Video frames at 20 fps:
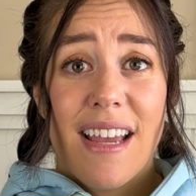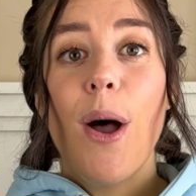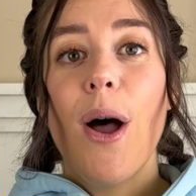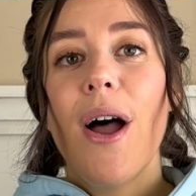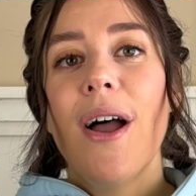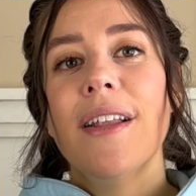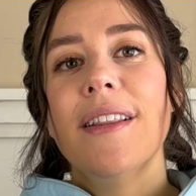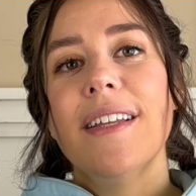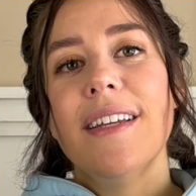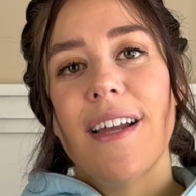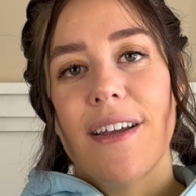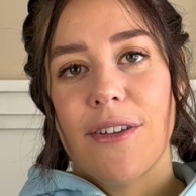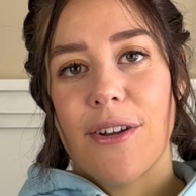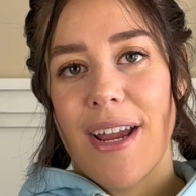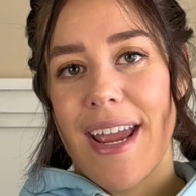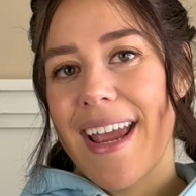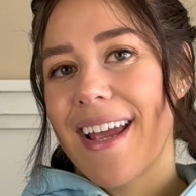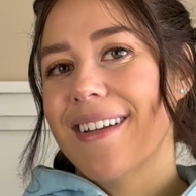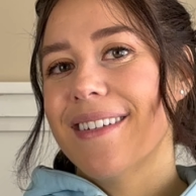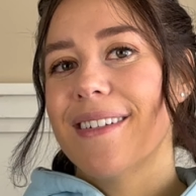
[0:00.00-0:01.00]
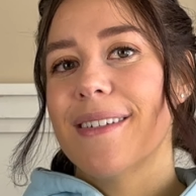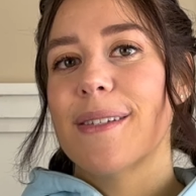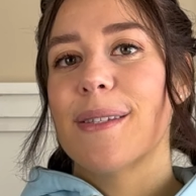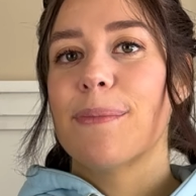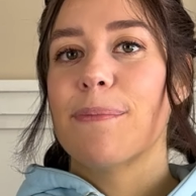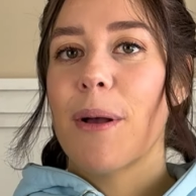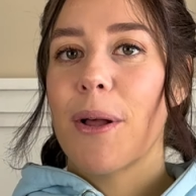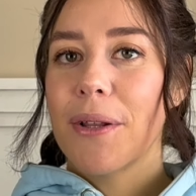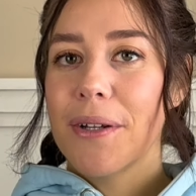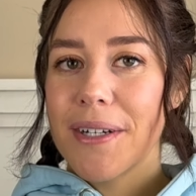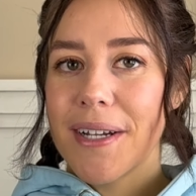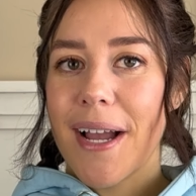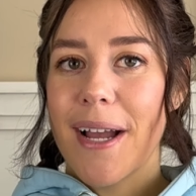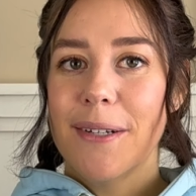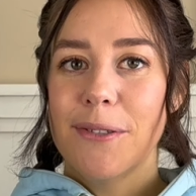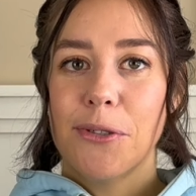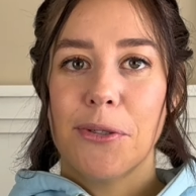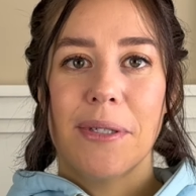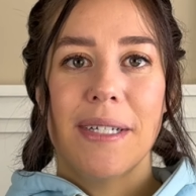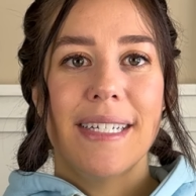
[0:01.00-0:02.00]
On the other hand, smaller
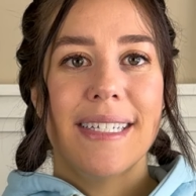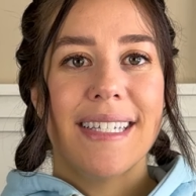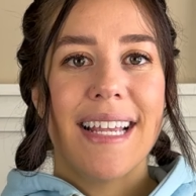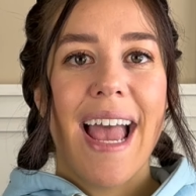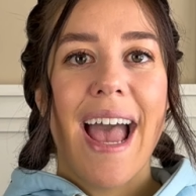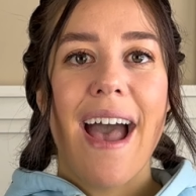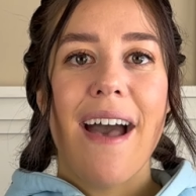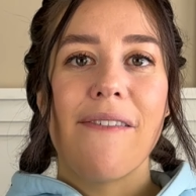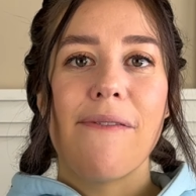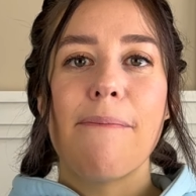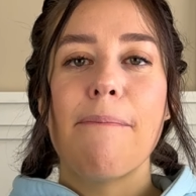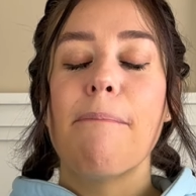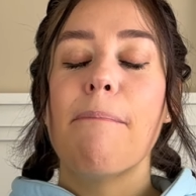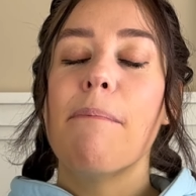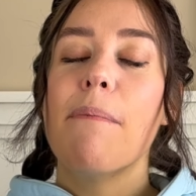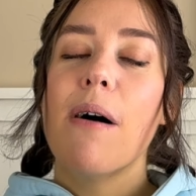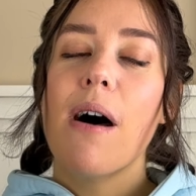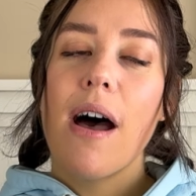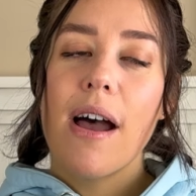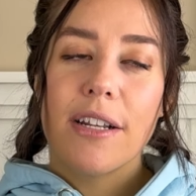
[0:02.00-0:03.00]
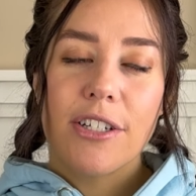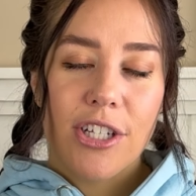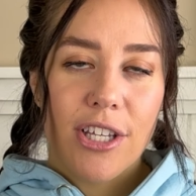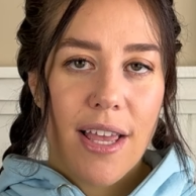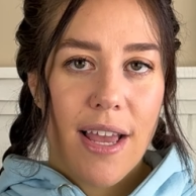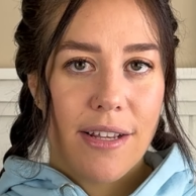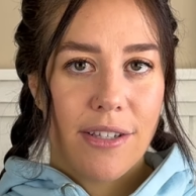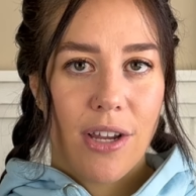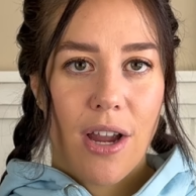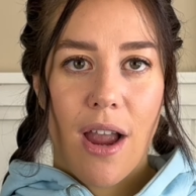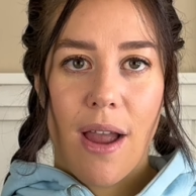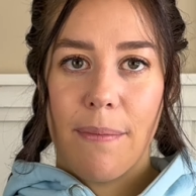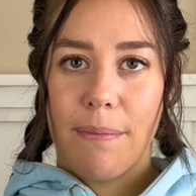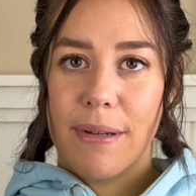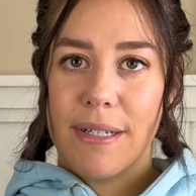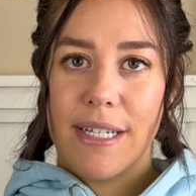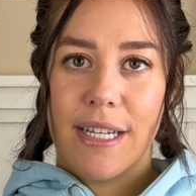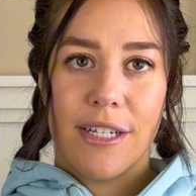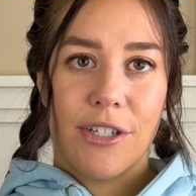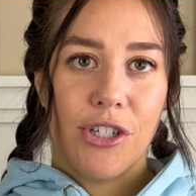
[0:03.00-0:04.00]
countries have much less
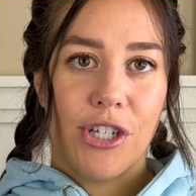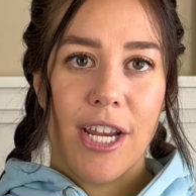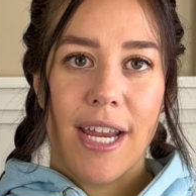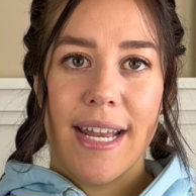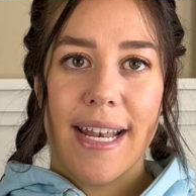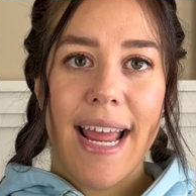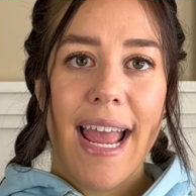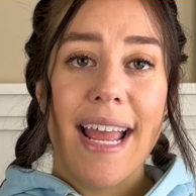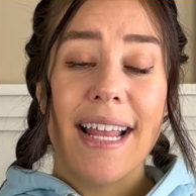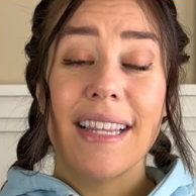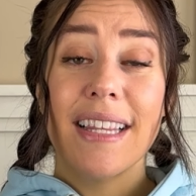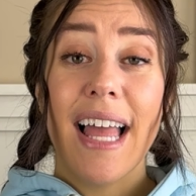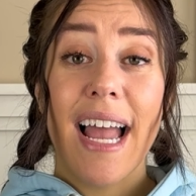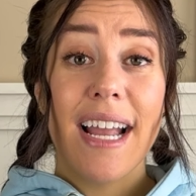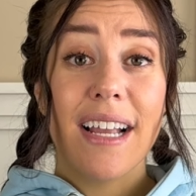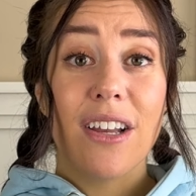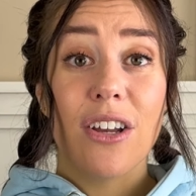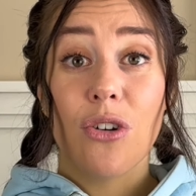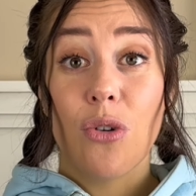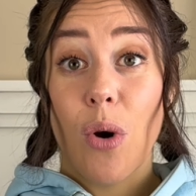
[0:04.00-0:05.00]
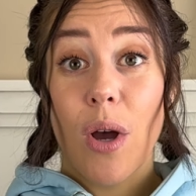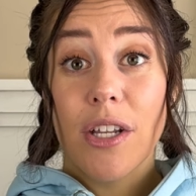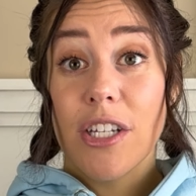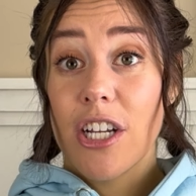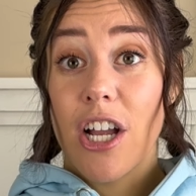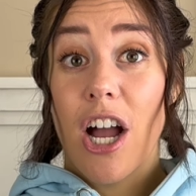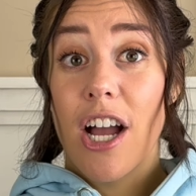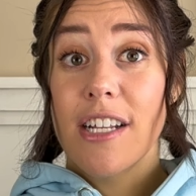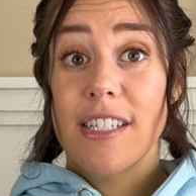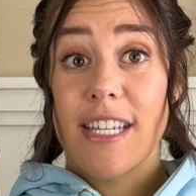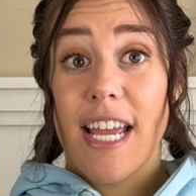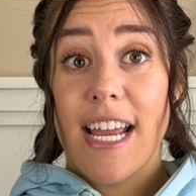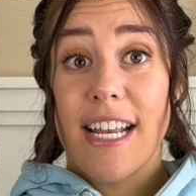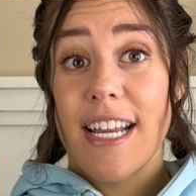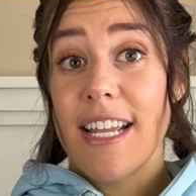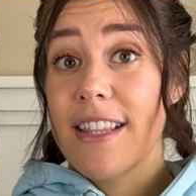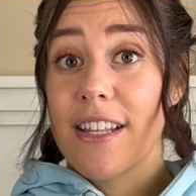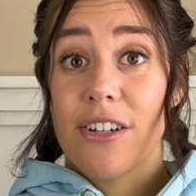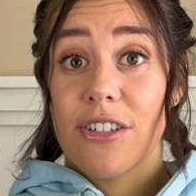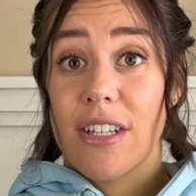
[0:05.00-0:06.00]
competition and lack quality content
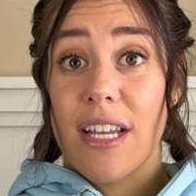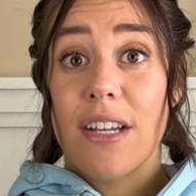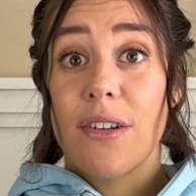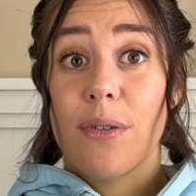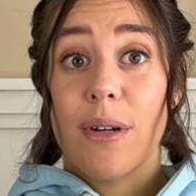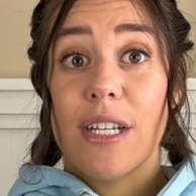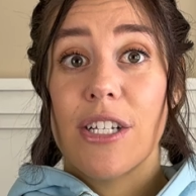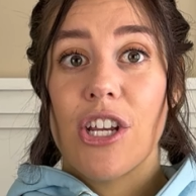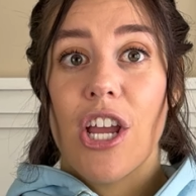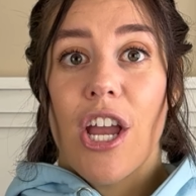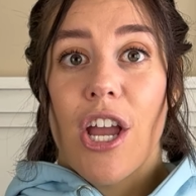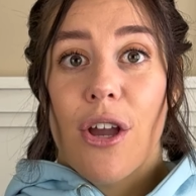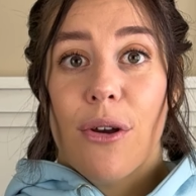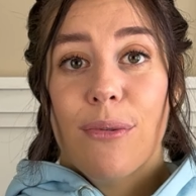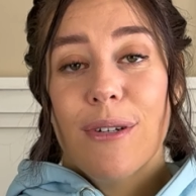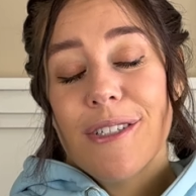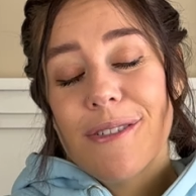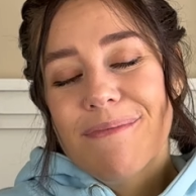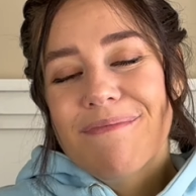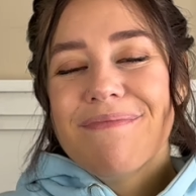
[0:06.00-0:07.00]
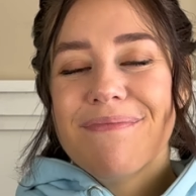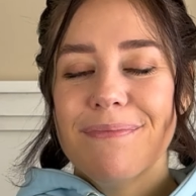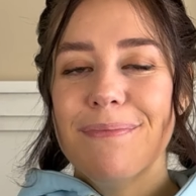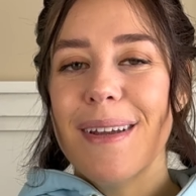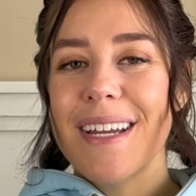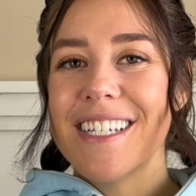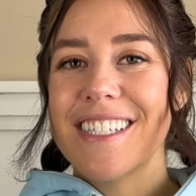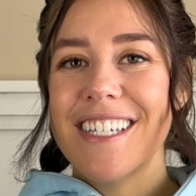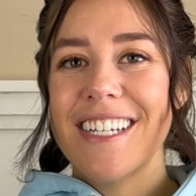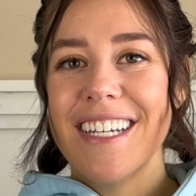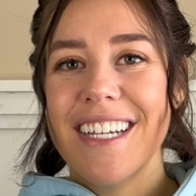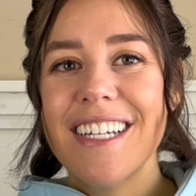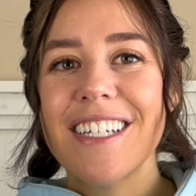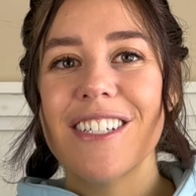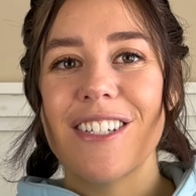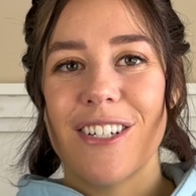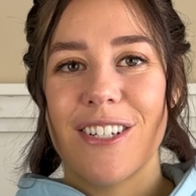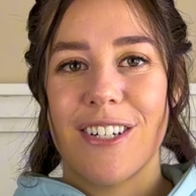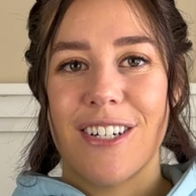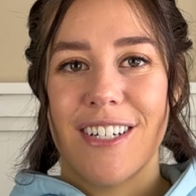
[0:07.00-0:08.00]
in their language, which makes it
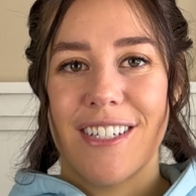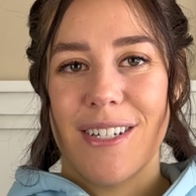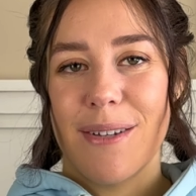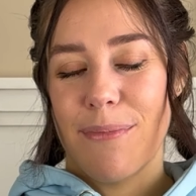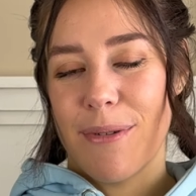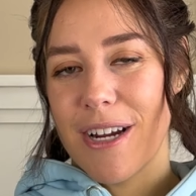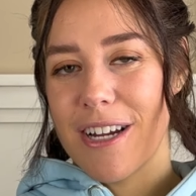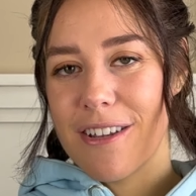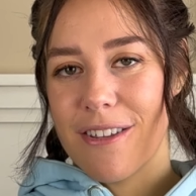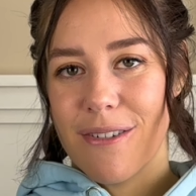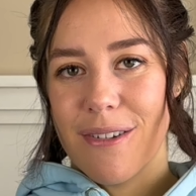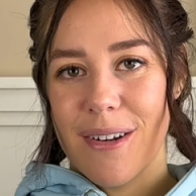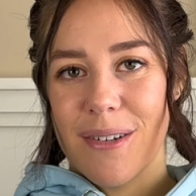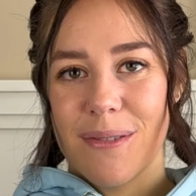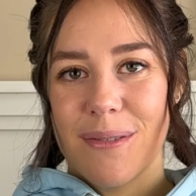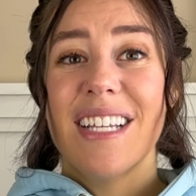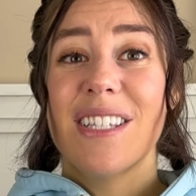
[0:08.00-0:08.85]
easier to break through.